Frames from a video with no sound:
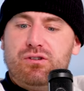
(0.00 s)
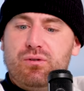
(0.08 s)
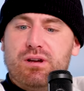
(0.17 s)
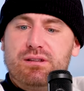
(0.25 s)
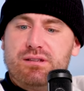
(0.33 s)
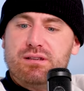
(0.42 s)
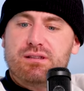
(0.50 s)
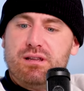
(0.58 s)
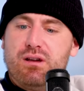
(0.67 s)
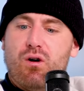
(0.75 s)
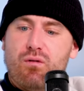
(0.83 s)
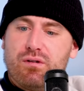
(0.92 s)
couldn't do it
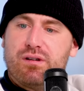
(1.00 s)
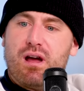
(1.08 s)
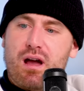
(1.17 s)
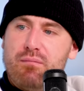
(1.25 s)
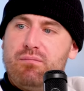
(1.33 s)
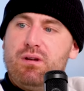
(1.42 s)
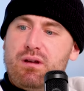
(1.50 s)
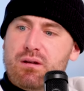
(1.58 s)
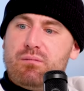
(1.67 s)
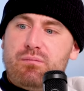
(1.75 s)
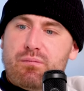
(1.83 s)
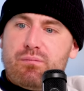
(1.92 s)
consistently over time
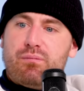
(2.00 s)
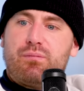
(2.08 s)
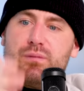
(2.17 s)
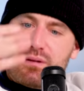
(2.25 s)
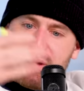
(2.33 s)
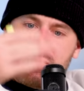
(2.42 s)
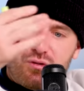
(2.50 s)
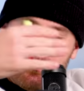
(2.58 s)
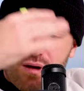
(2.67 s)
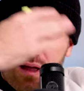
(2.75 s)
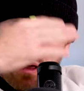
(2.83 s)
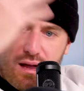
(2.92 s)
because I'm
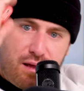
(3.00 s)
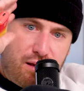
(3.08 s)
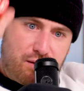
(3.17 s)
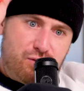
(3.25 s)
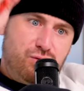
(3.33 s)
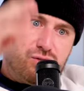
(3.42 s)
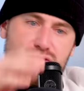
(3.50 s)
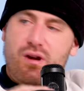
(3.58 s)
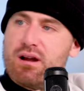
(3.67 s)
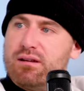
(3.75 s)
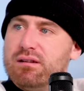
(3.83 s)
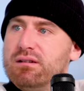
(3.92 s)
too my I, I, too
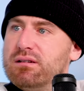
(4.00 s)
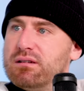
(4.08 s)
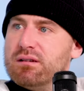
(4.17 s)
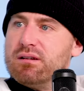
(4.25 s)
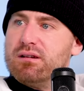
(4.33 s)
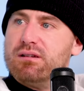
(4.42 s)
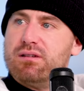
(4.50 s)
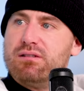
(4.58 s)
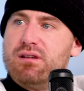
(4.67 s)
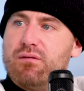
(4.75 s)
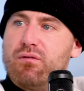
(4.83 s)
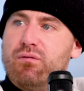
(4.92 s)
distracted
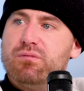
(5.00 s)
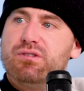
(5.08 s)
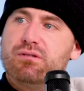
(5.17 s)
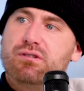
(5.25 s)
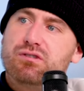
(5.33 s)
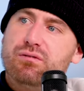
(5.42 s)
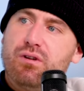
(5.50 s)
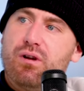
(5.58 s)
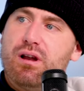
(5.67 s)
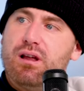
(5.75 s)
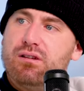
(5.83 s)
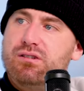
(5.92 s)
that suffer from
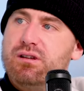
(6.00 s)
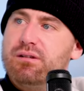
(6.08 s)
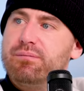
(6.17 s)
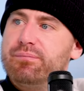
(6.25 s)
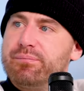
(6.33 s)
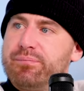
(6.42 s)
severe ADHD. So